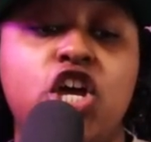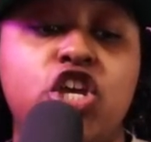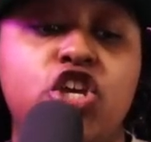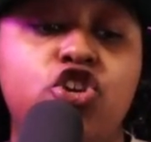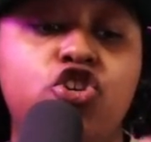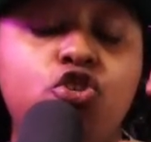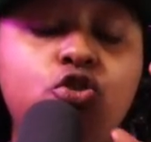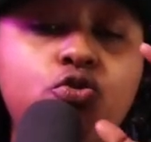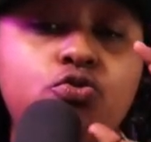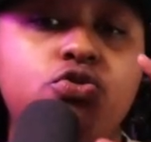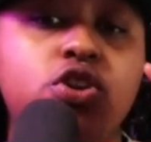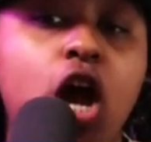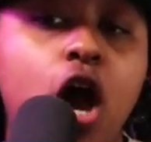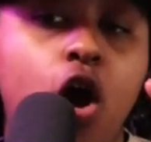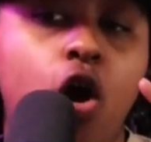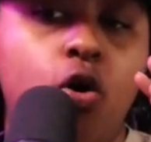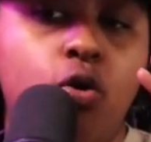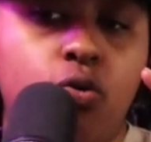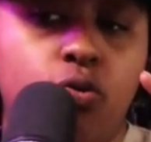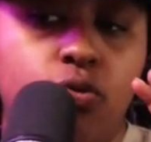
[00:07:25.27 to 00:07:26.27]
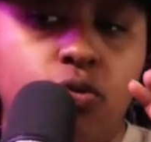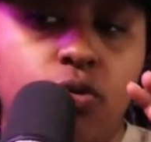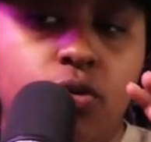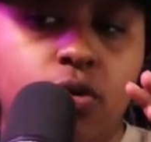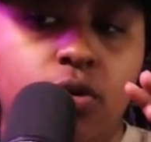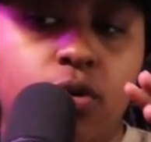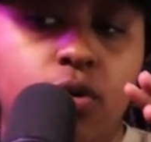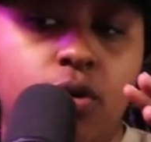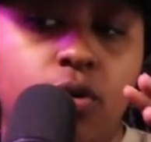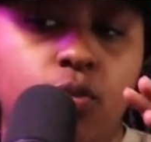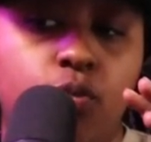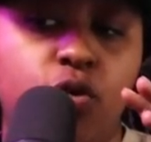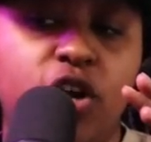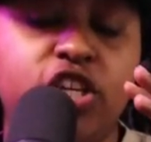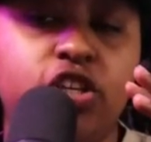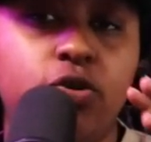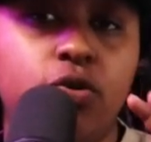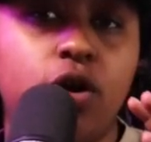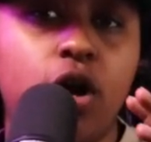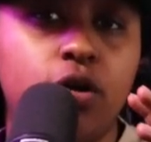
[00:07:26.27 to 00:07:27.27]
You know, when
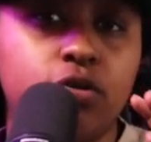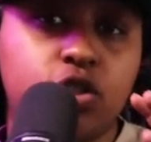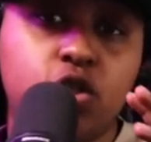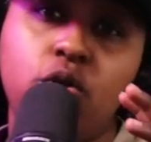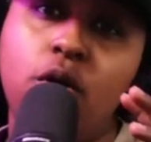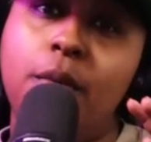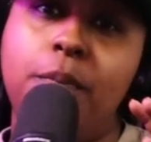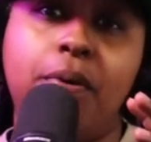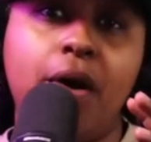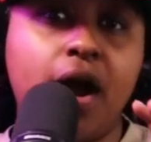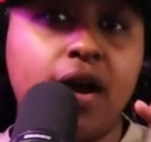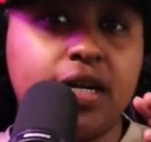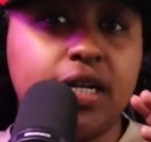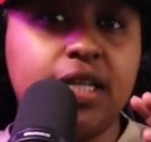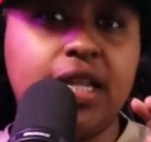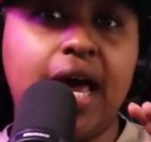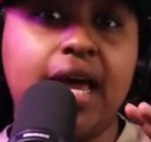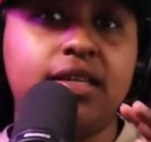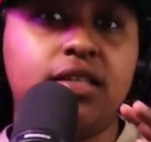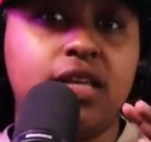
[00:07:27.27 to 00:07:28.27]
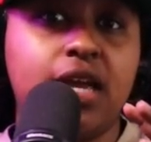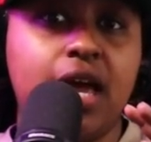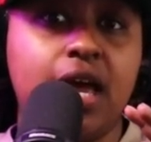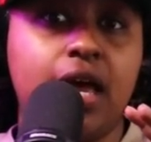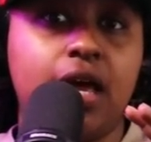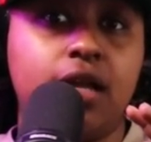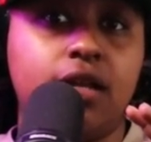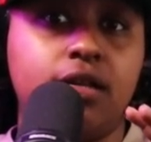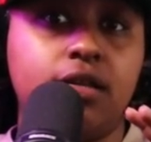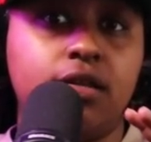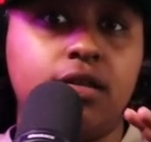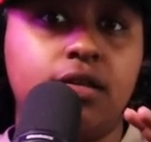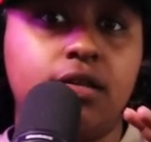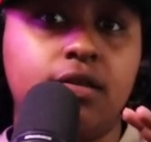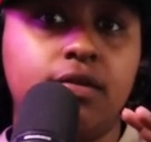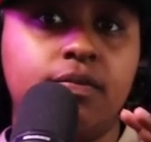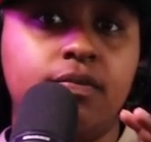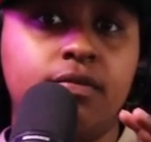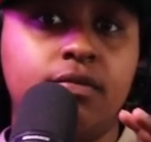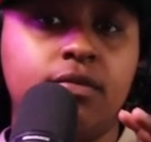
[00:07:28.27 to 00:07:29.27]
you go to a party like that,
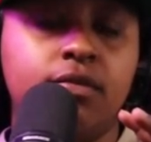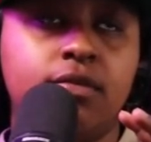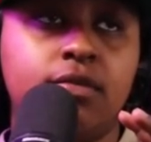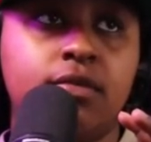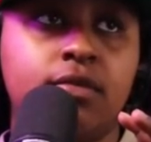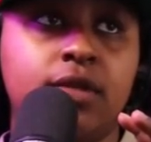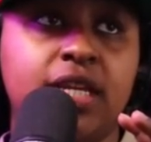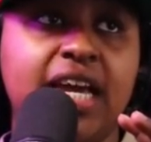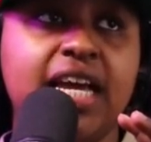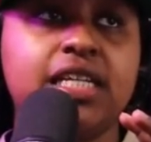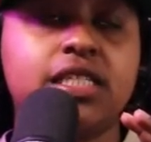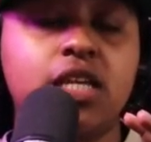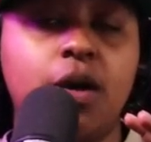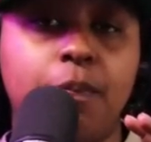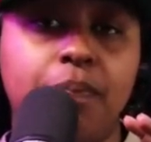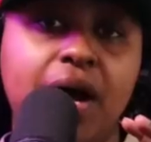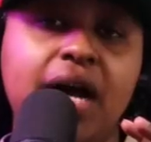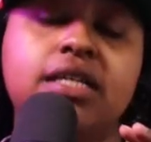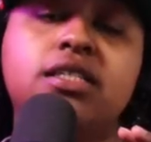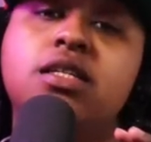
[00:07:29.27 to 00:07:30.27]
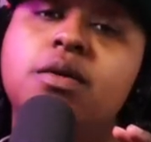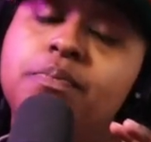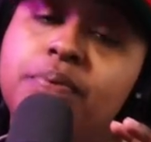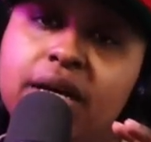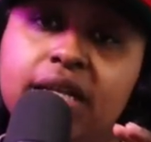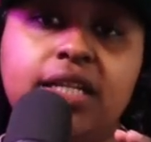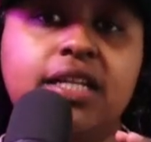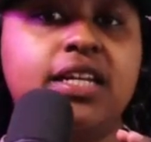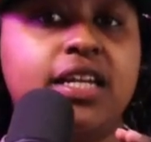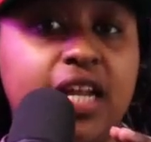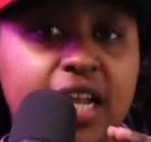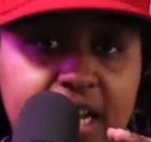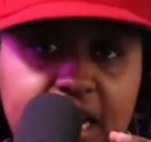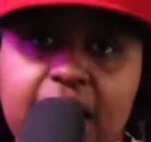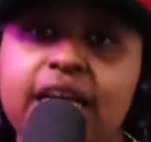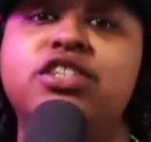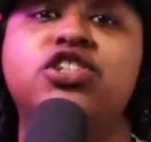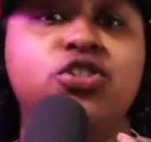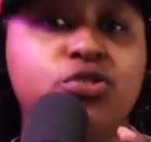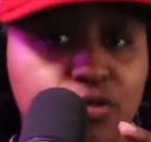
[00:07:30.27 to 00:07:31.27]
it's a possibility
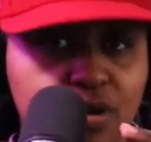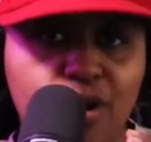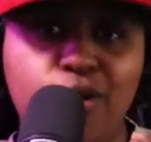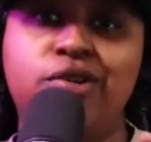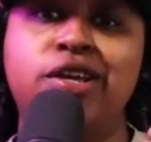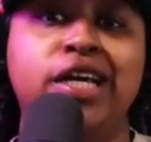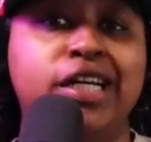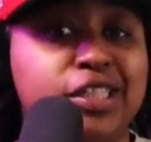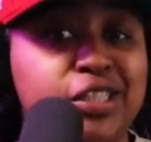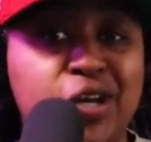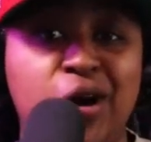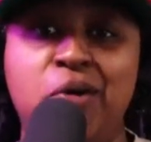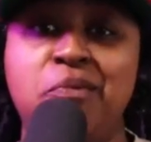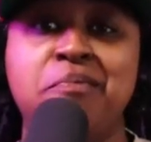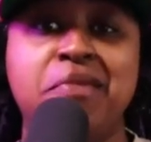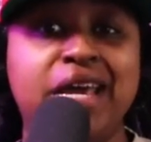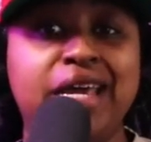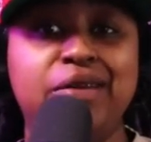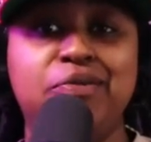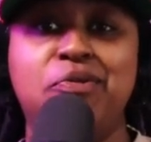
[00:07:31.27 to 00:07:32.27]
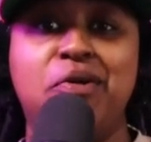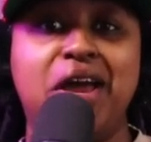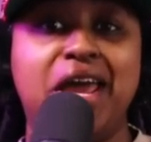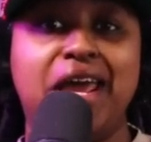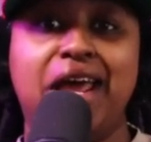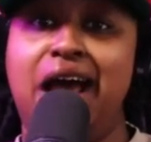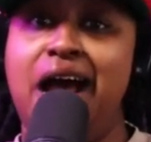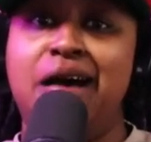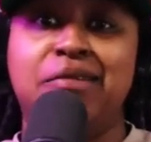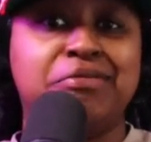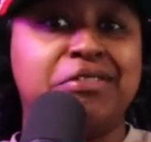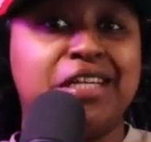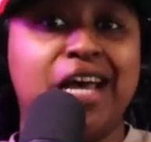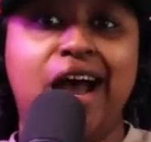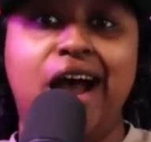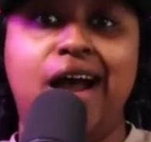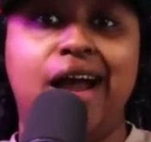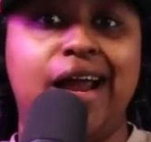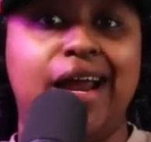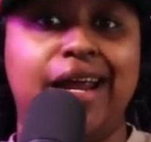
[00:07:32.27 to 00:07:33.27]
that you gonna get your meat wet. I'm
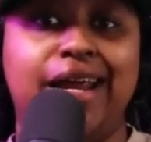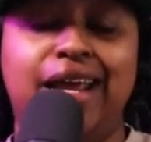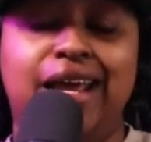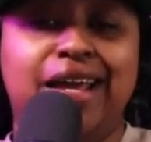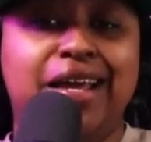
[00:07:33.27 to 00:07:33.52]
sorry.